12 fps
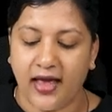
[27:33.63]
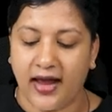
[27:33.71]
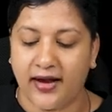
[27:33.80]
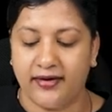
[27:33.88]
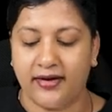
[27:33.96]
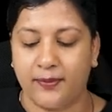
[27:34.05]

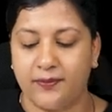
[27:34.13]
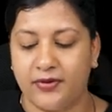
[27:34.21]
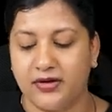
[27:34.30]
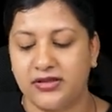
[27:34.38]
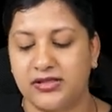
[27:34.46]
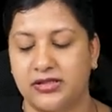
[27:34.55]
and it
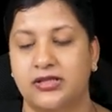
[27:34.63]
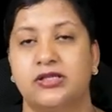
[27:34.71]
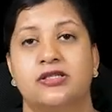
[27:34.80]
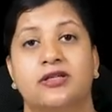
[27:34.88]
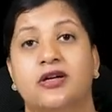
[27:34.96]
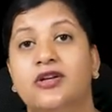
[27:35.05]
appears
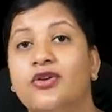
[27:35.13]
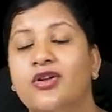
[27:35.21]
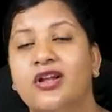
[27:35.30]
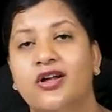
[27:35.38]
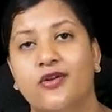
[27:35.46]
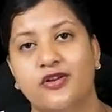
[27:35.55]

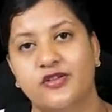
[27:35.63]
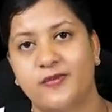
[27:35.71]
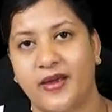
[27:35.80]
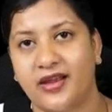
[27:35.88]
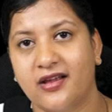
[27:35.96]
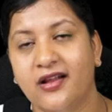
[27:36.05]
circular or
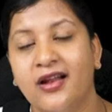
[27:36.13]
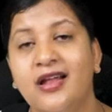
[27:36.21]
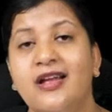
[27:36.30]
spherical.